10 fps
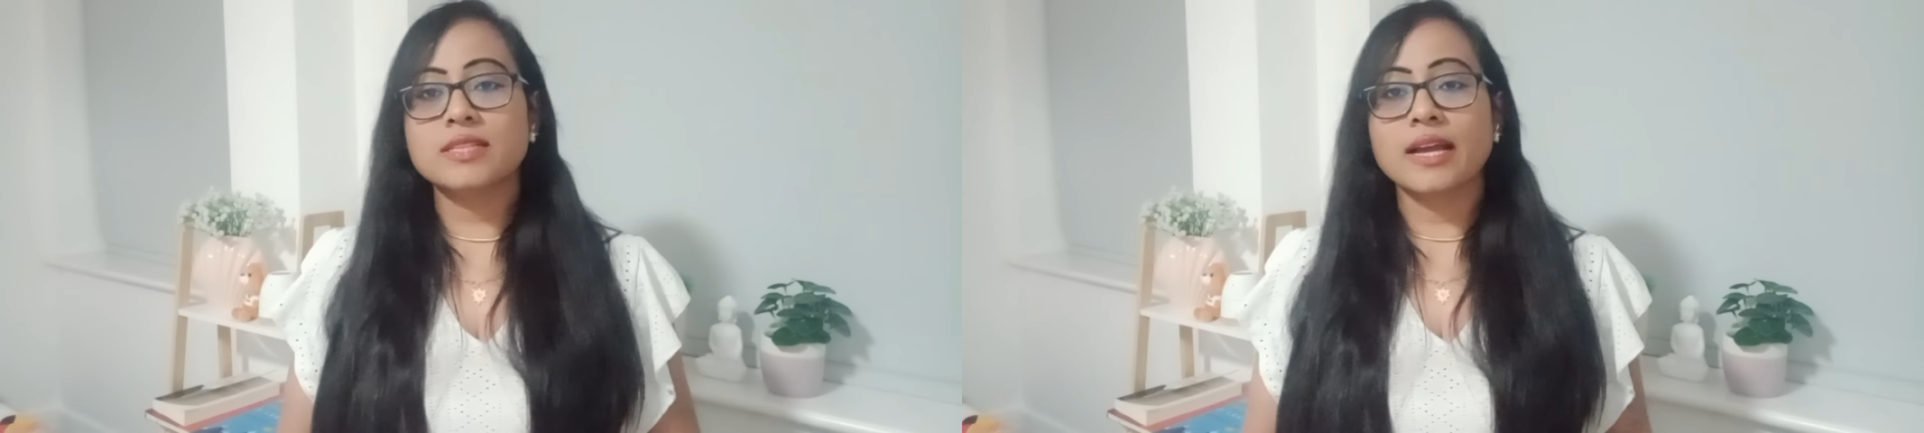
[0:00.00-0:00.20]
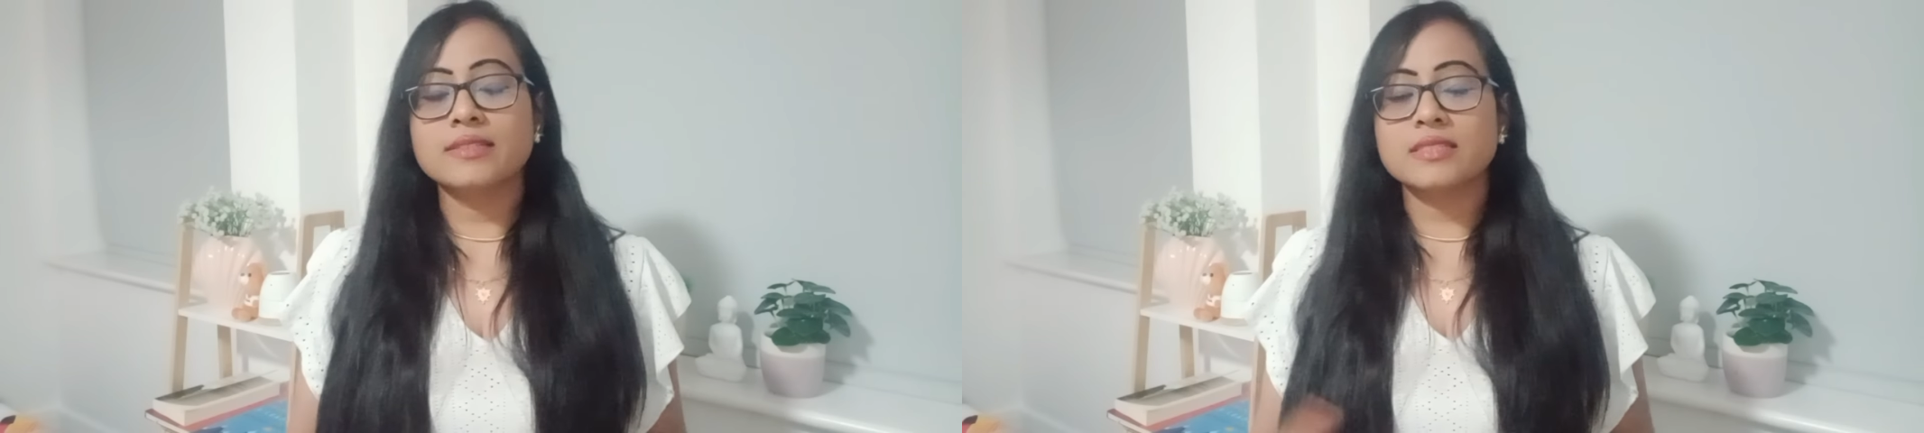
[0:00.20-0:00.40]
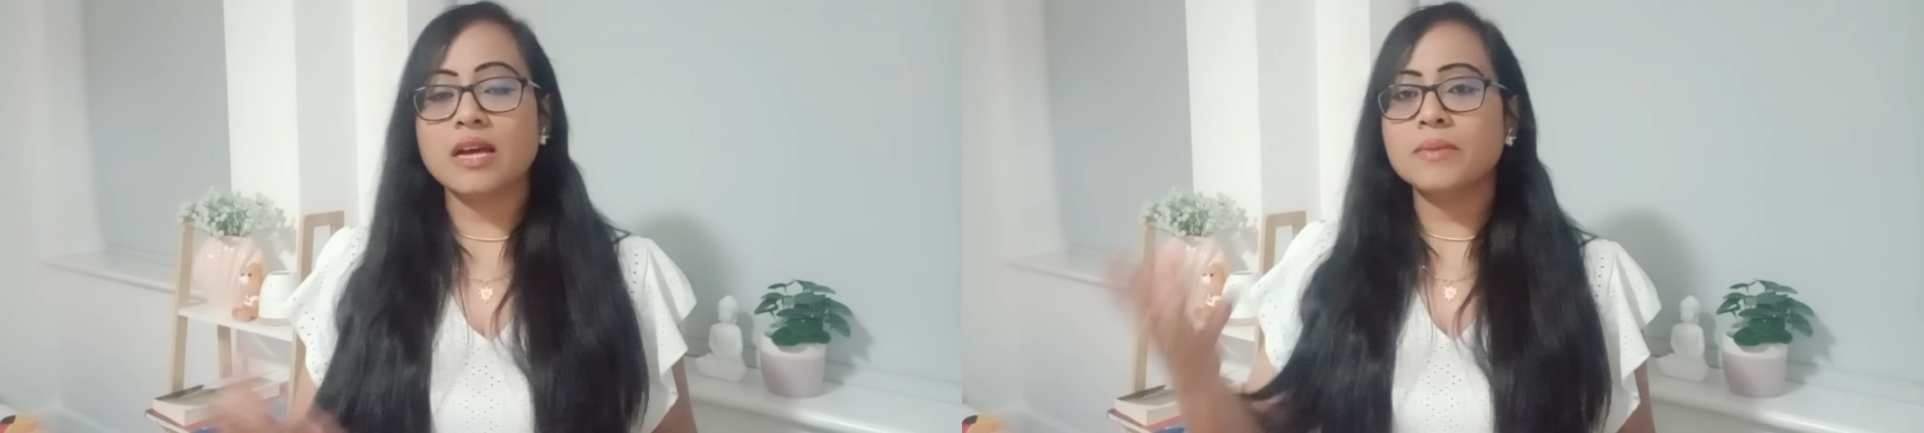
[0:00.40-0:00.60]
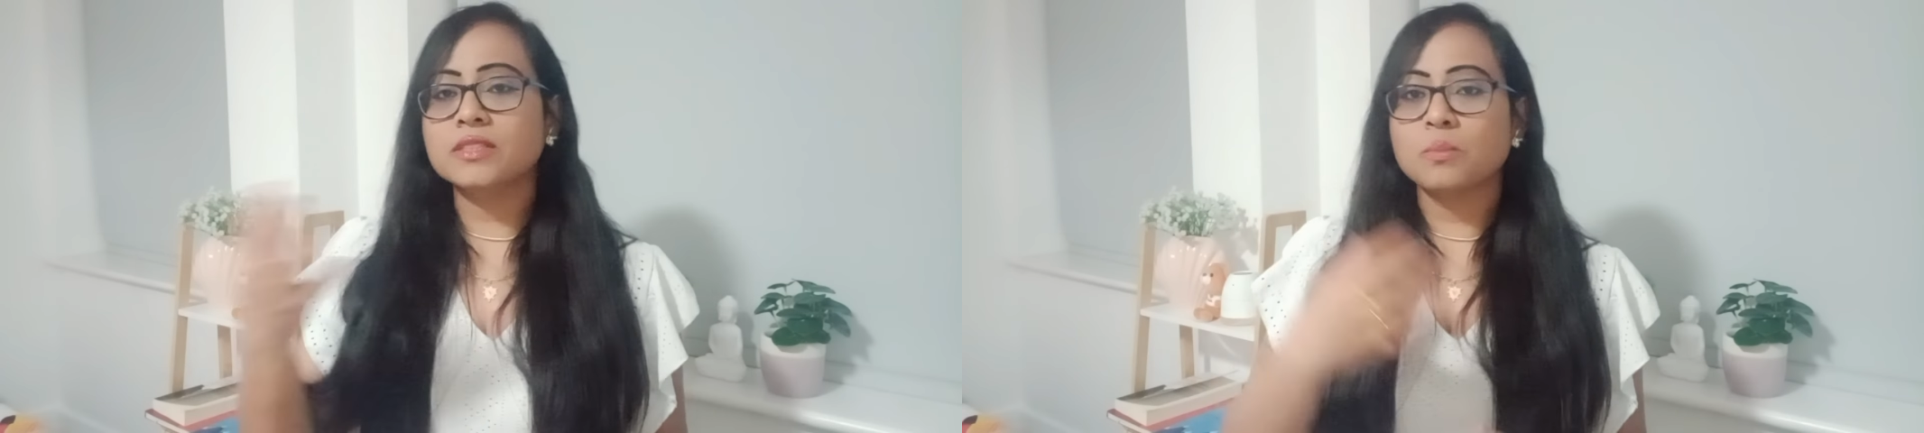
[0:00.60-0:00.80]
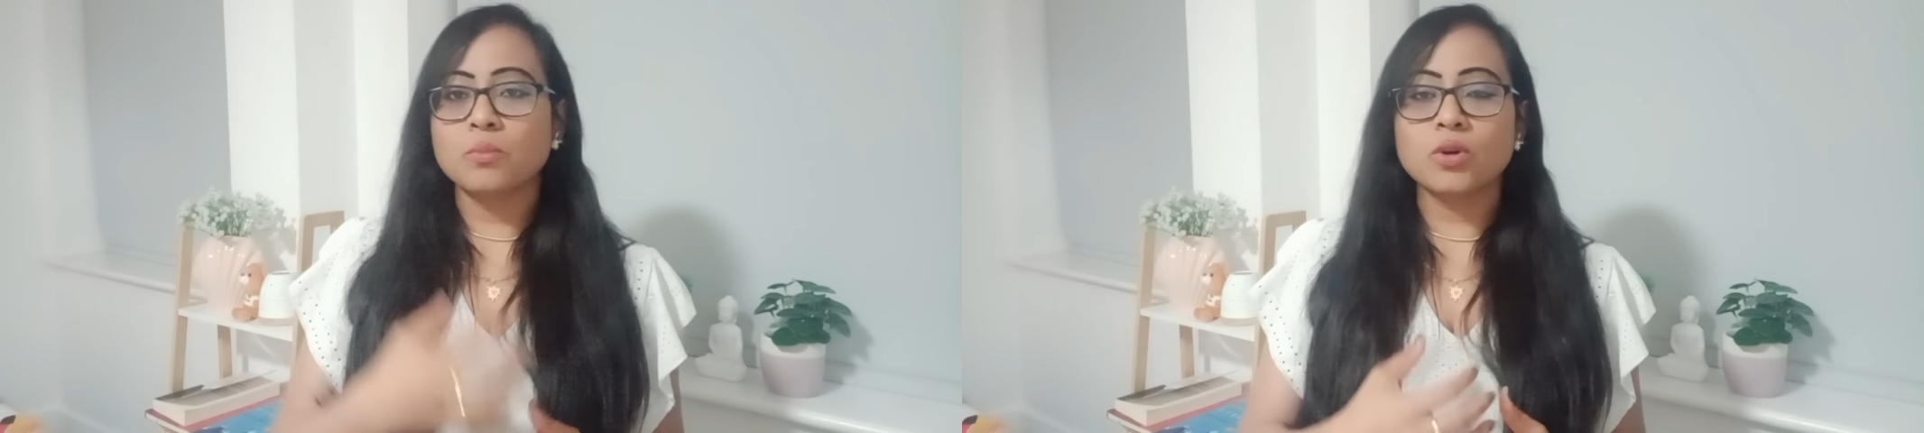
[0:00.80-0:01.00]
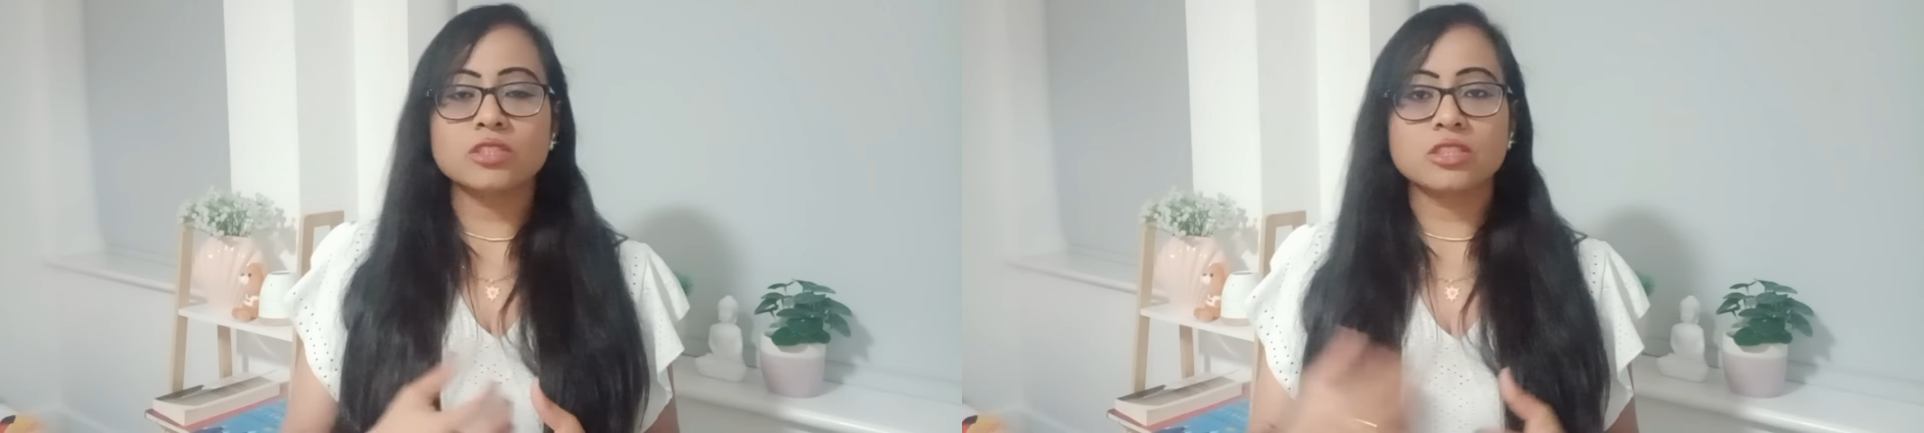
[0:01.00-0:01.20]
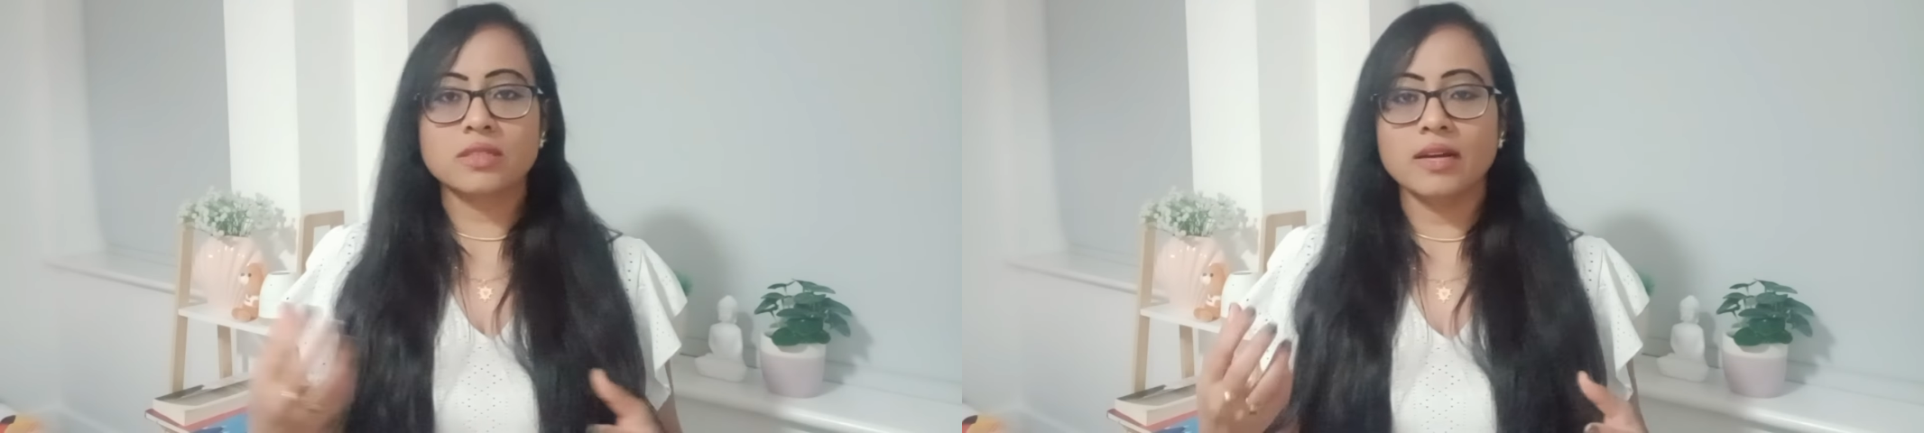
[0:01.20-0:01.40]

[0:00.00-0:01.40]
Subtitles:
and some other books,